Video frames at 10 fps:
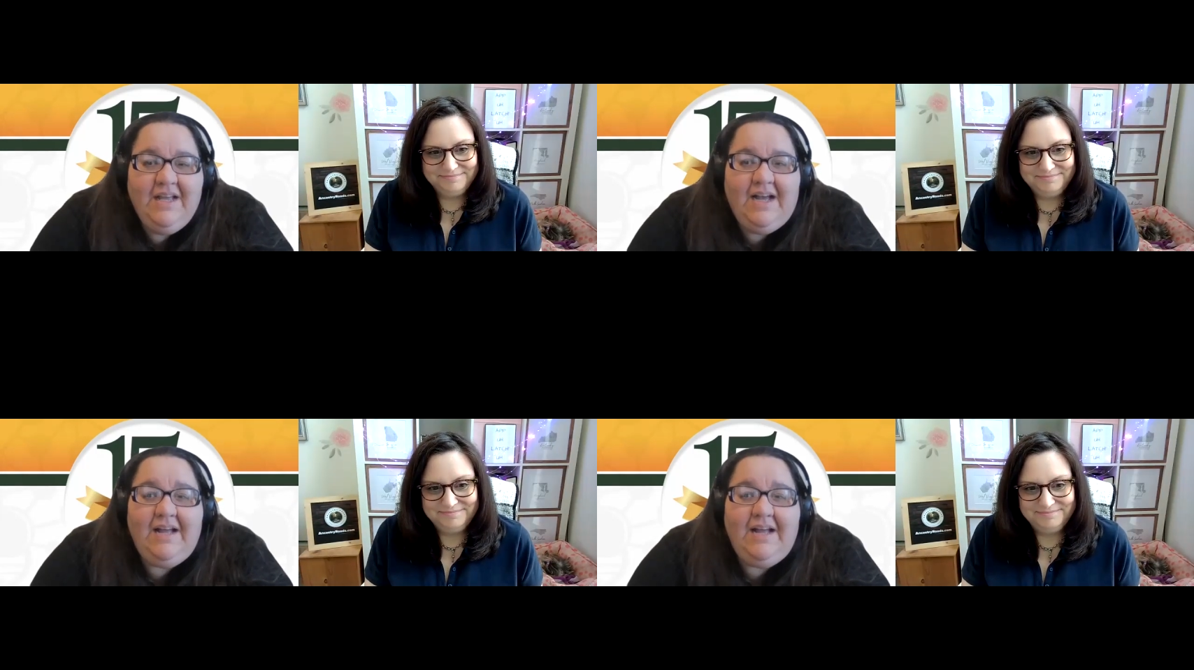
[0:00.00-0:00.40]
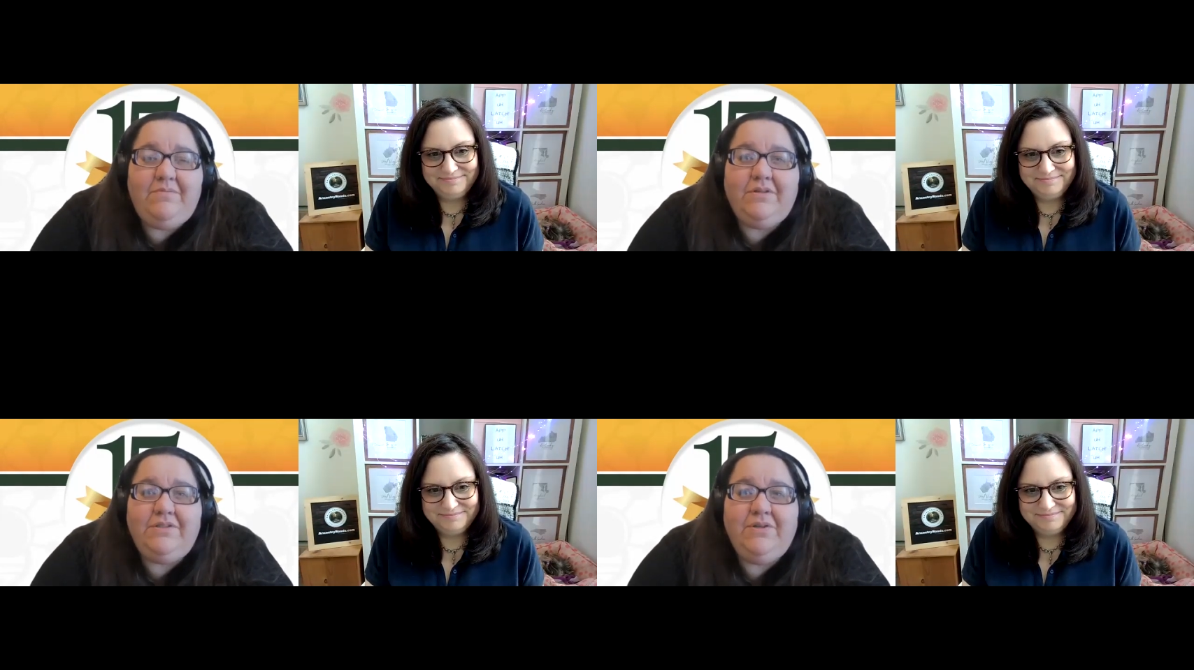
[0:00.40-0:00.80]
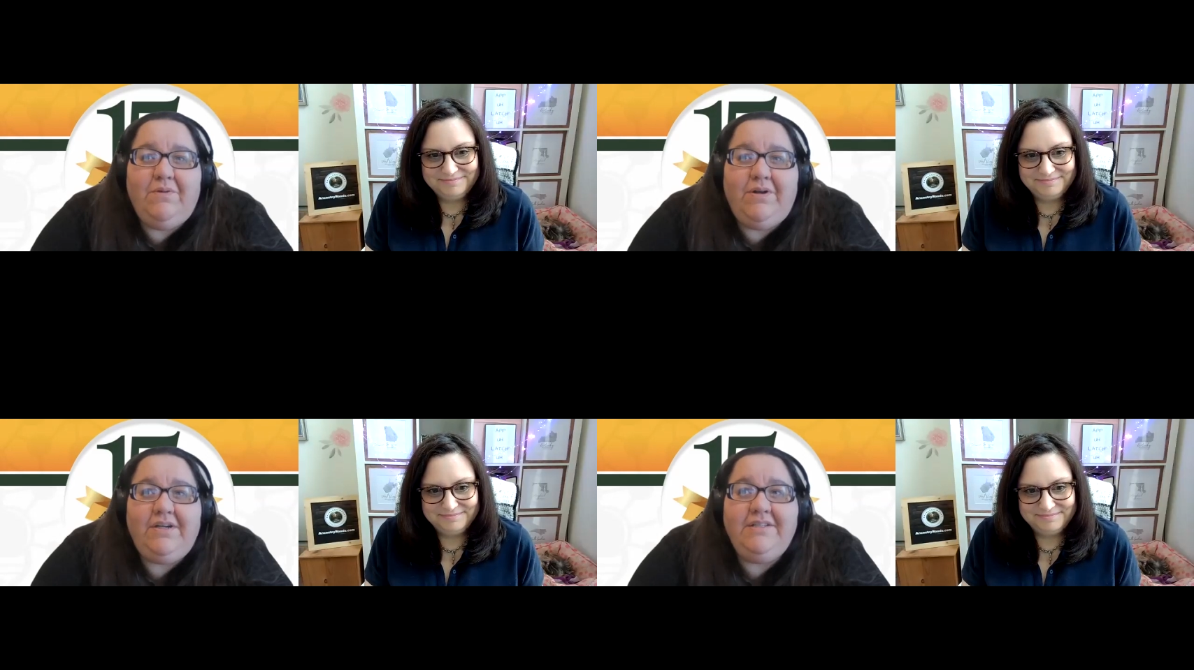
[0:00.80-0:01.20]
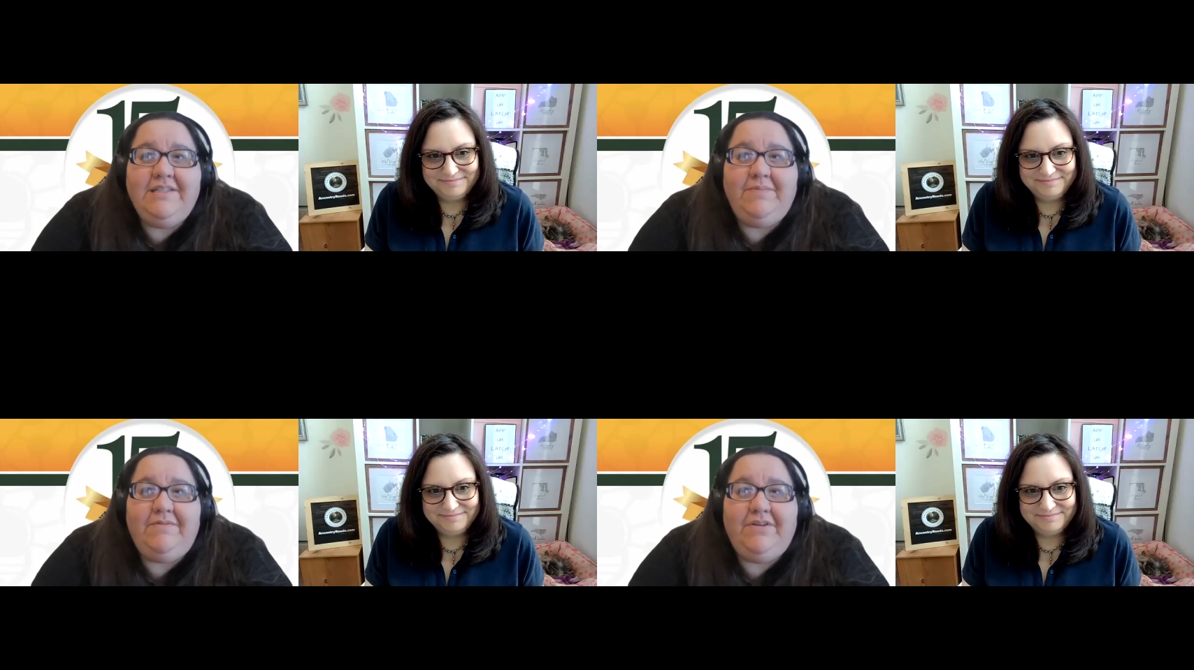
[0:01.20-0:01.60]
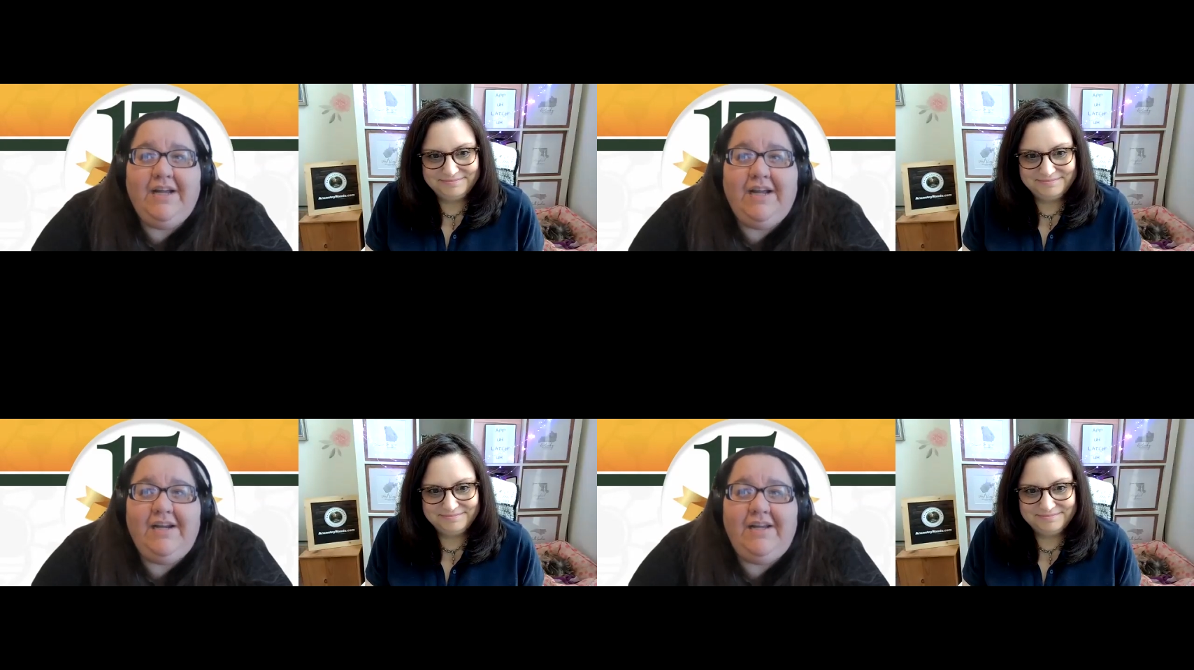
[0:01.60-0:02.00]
Speaker 1: Um. So, what are some of your uh,